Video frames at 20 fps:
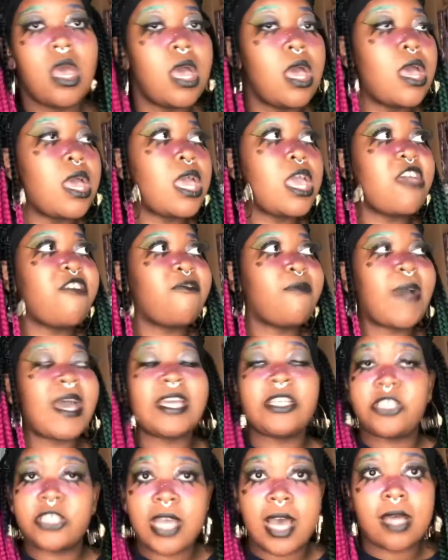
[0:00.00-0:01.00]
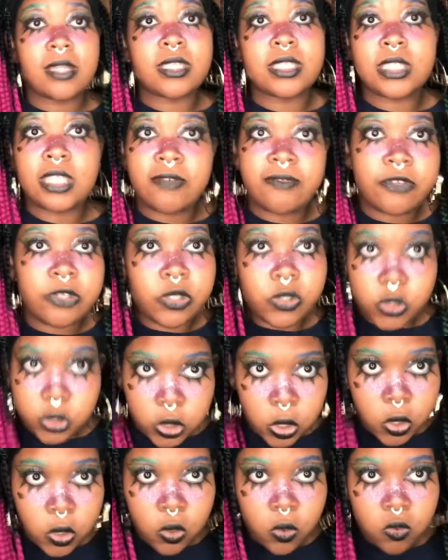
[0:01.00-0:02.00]
If my child is 7 years
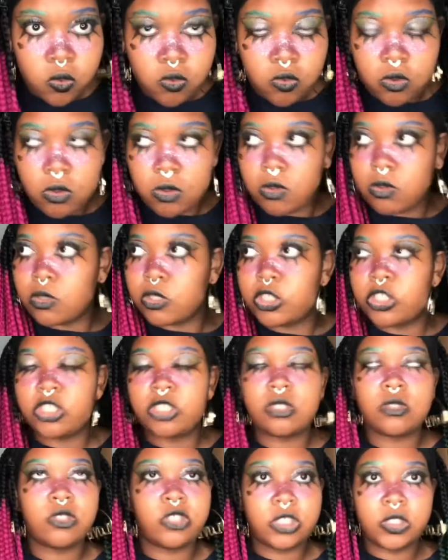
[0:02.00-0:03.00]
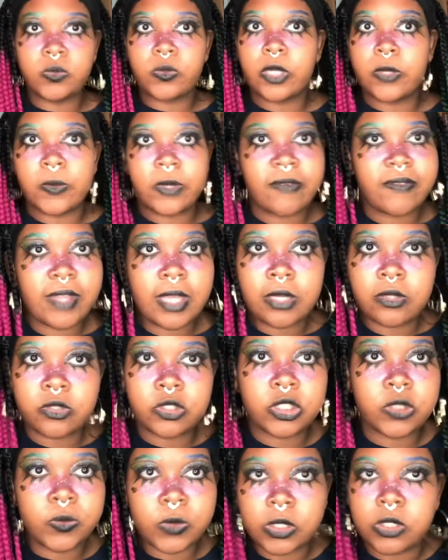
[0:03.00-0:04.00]
old, she's wearing whatever the hell she
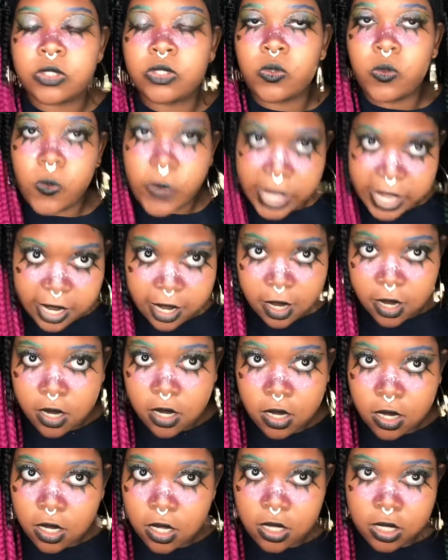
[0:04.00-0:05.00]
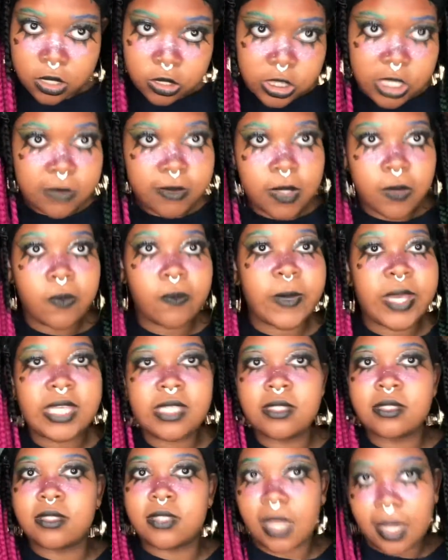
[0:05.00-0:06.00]
wants to wear. Same thing with my
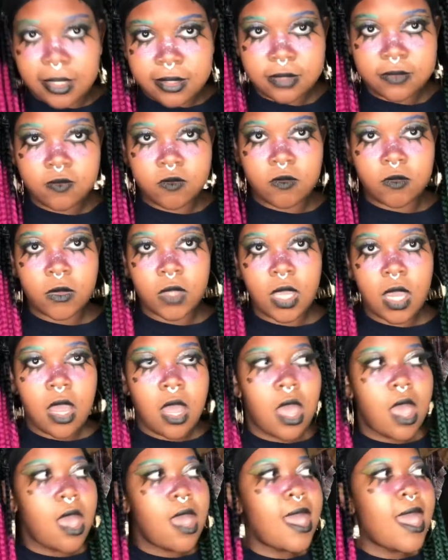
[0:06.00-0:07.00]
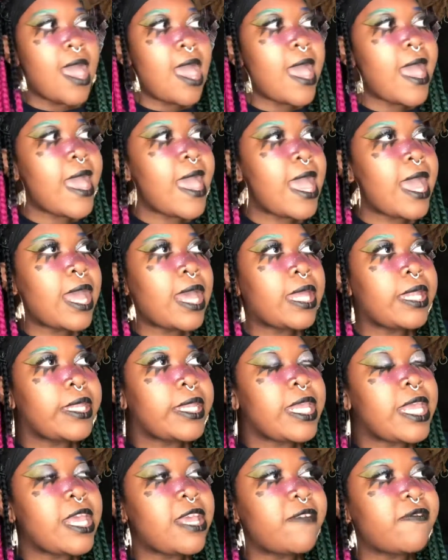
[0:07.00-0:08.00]
son. And
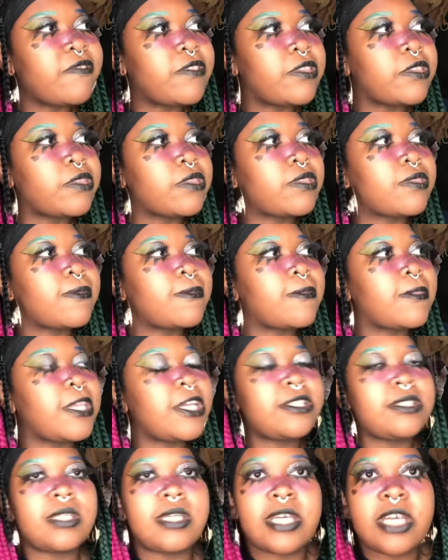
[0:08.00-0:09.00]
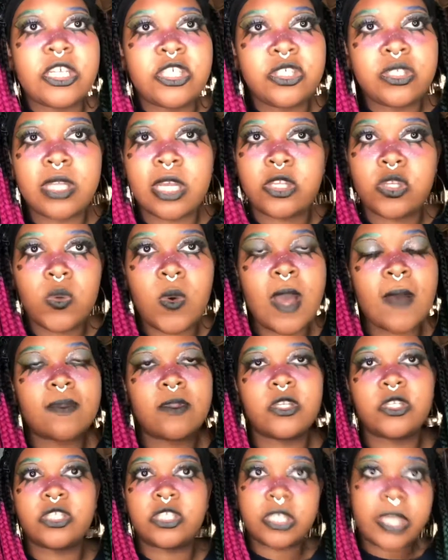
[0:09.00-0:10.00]
if there's an issue that you have to
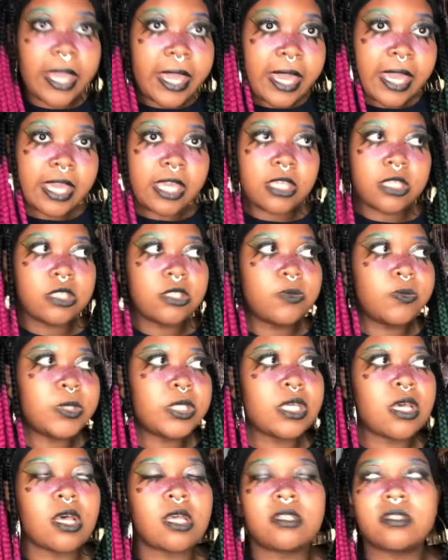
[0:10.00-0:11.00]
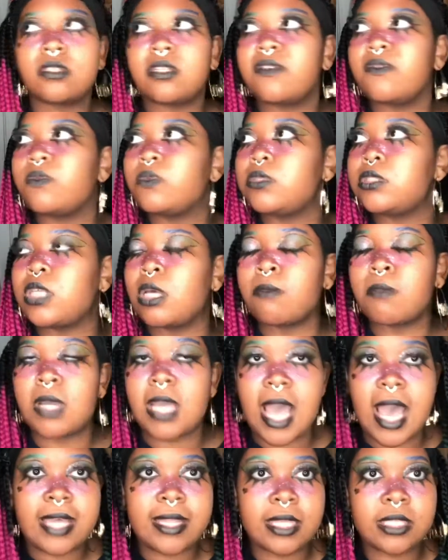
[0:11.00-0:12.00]
change because of some guy
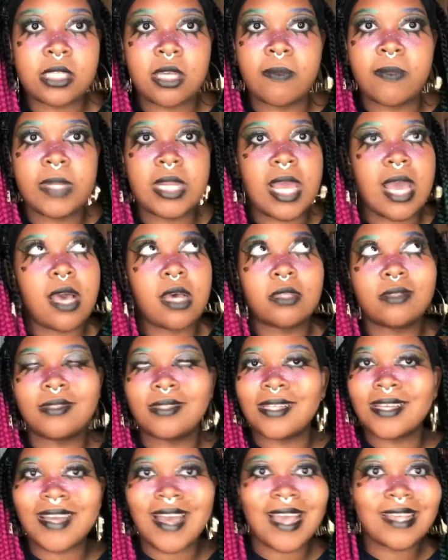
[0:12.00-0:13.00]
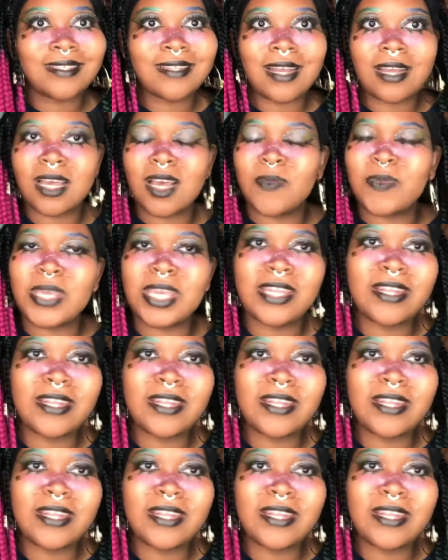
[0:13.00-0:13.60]
that's coming in the house, then the guy's not coming in the